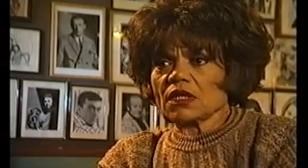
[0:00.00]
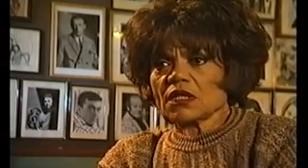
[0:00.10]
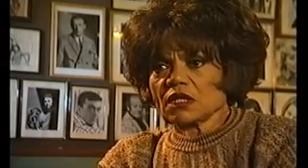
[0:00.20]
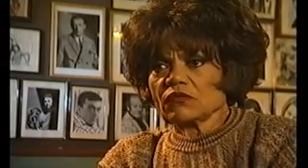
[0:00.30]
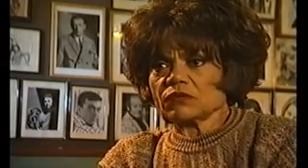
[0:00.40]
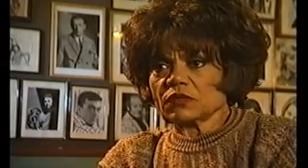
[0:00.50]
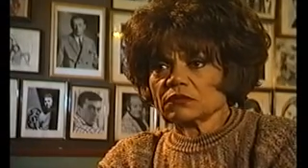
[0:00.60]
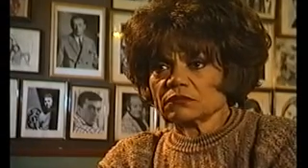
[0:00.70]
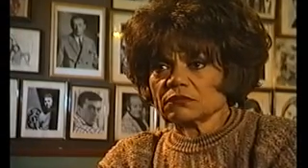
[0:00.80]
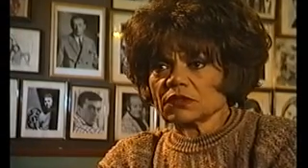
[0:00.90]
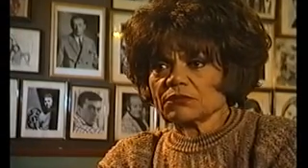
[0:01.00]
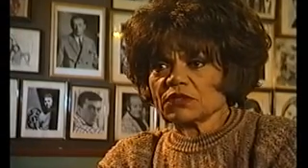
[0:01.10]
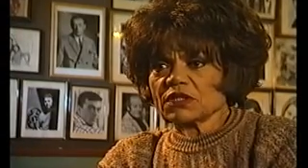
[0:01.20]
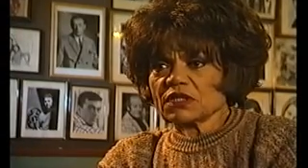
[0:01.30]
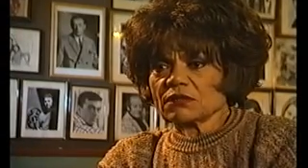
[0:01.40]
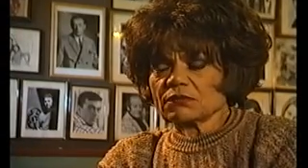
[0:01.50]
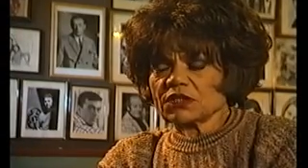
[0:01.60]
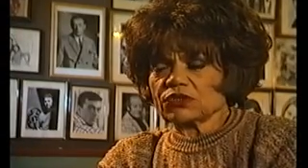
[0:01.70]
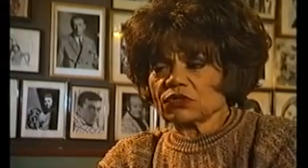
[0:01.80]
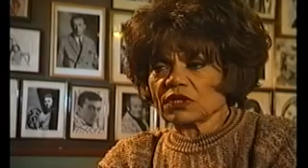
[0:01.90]
And I have one. My
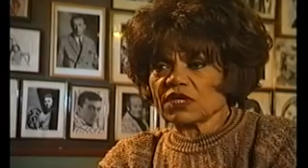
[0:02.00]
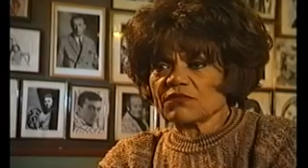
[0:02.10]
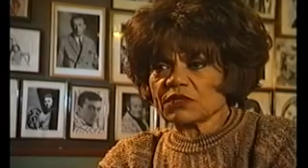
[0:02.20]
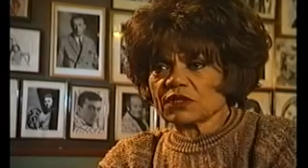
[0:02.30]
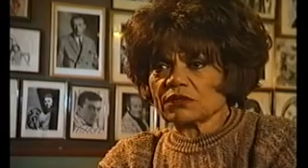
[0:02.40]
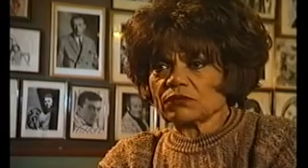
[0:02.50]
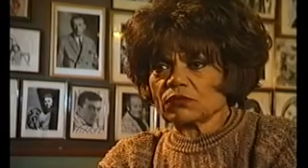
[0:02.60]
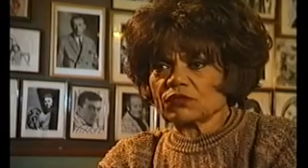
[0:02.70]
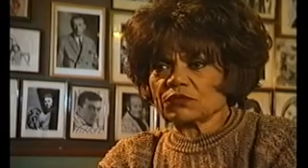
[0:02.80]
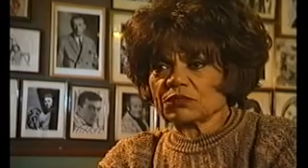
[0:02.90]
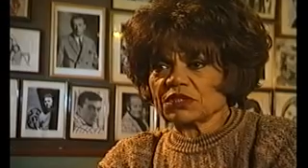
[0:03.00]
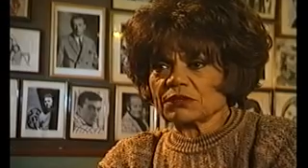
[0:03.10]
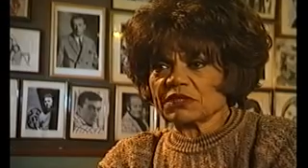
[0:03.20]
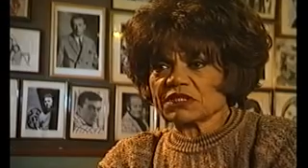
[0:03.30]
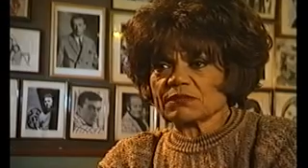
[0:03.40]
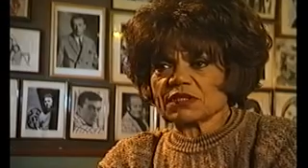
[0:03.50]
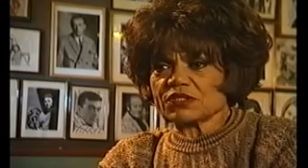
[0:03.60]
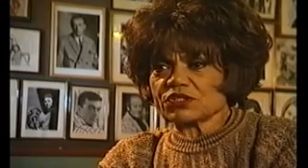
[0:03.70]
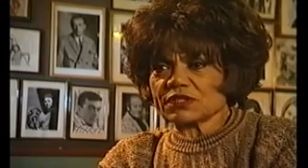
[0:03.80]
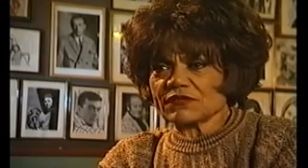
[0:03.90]
daughter gave me an award for being the best
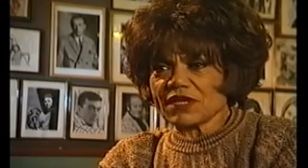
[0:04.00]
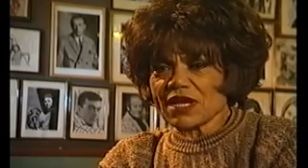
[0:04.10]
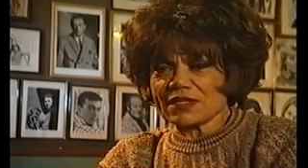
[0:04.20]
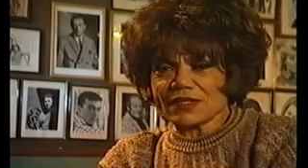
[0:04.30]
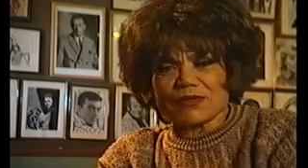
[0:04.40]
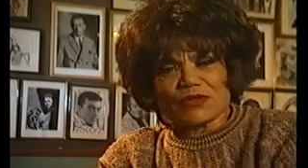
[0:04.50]
mother she's ever had.